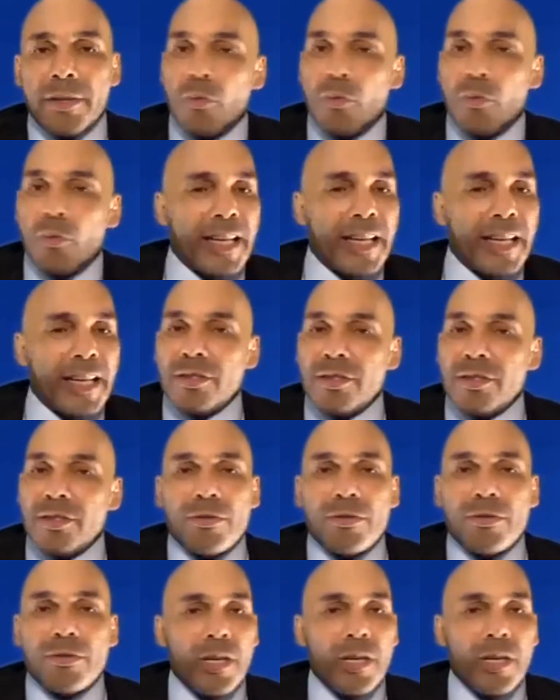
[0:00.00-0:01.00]
Why did you
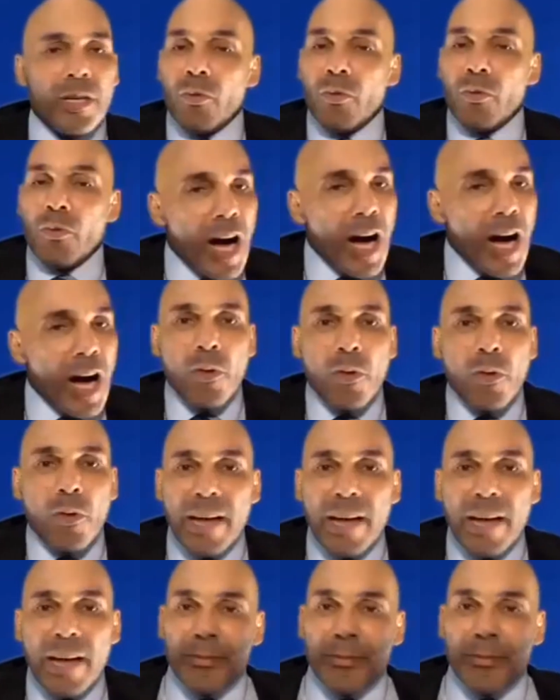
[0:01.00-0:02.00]
walk away
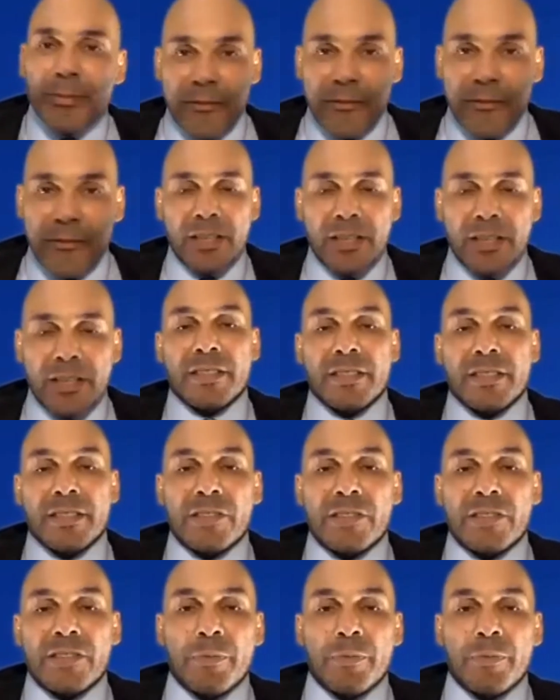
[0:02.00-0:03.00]
from that very
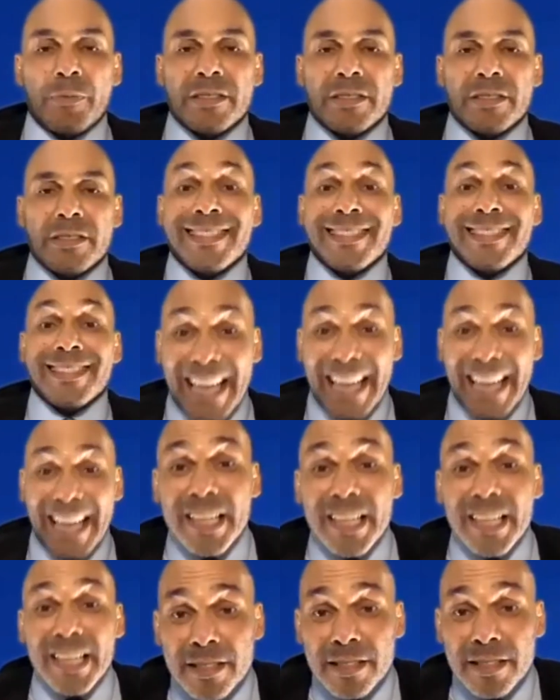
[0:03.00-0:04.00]
successful business, sell
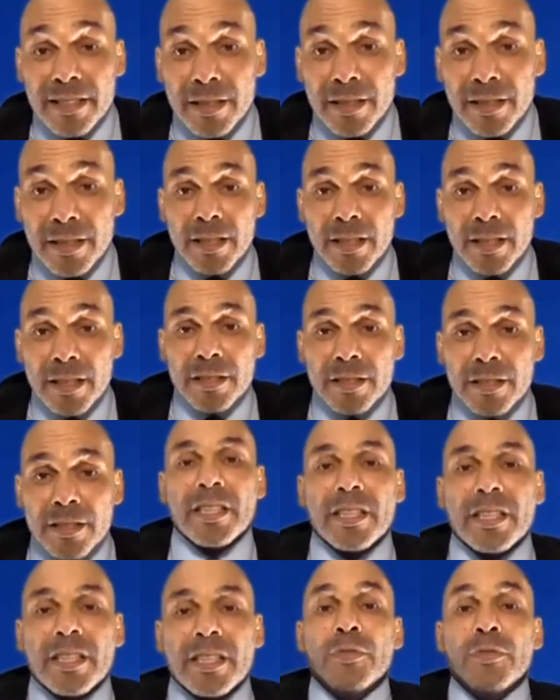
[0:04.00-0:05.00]
it, to
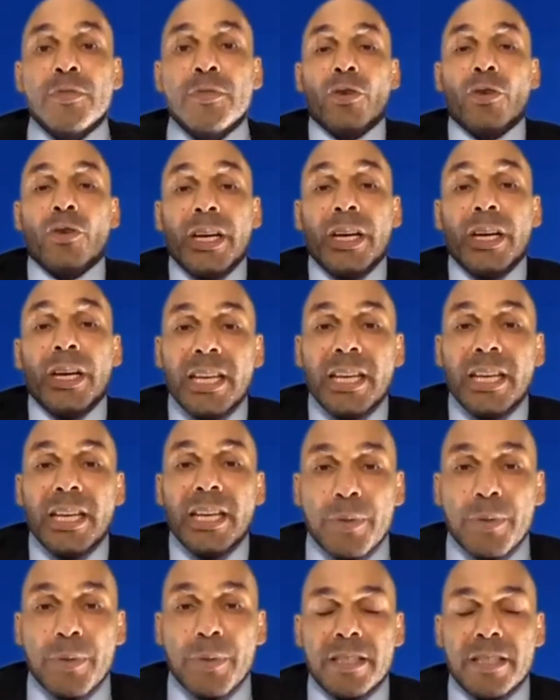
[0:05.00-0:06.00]
come join HIP
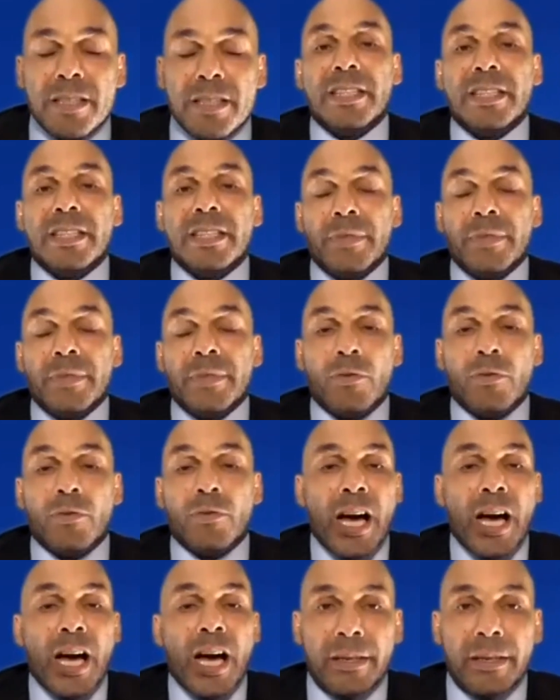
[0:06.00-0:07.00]
and the team here? Why?